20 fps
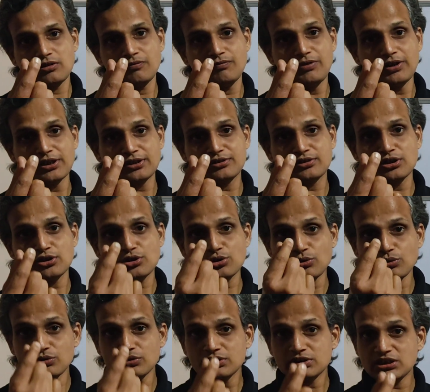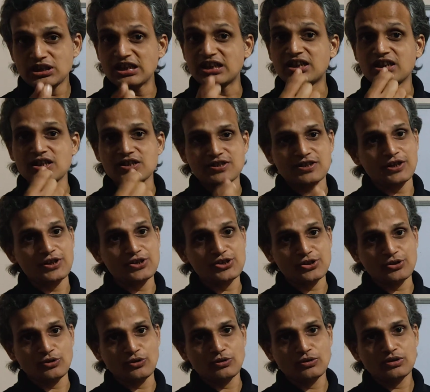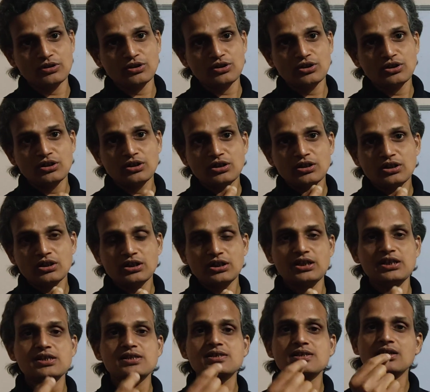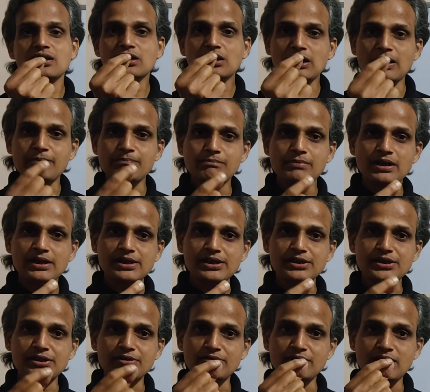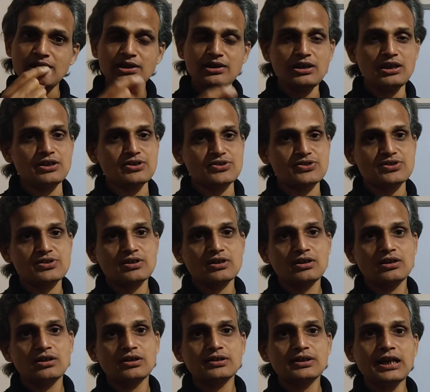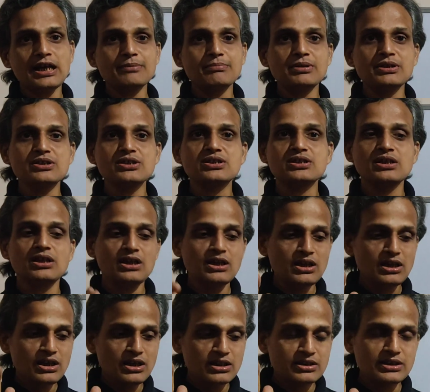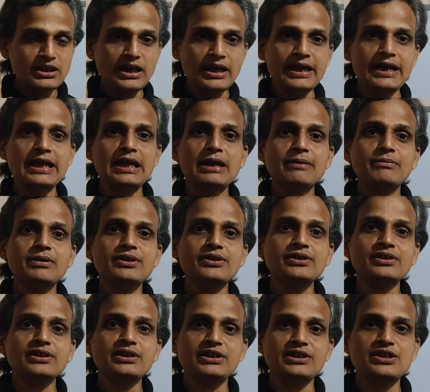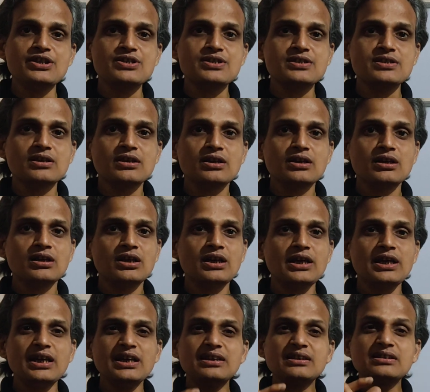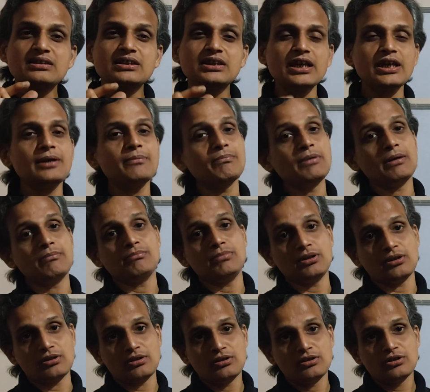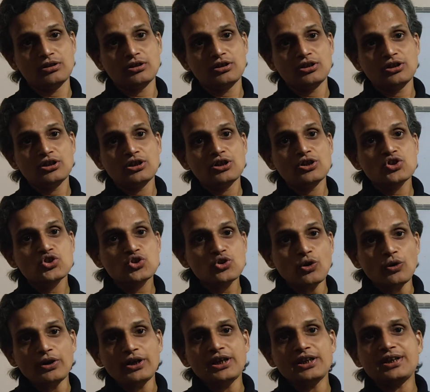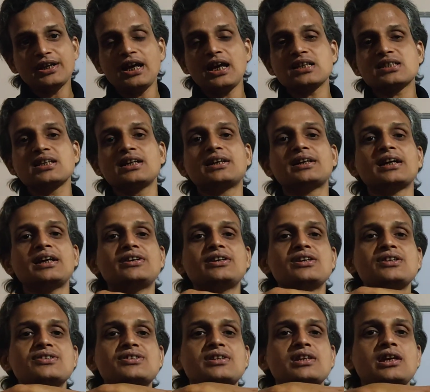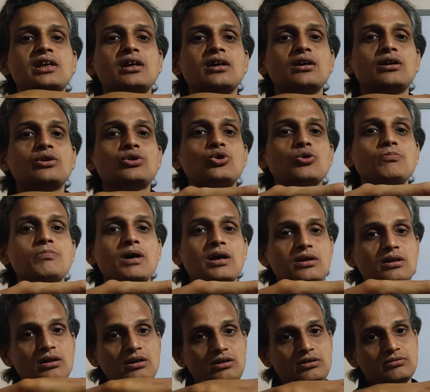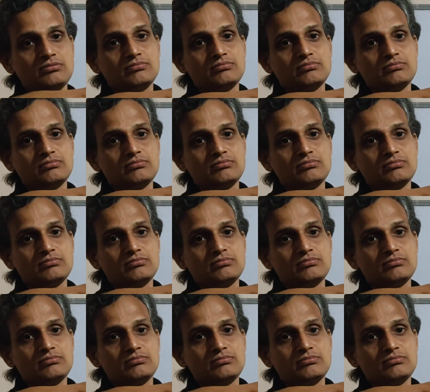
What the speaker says: width to thickness ratio, is comparatively less. That means the element is a thin member, so it has a tendency to buckle.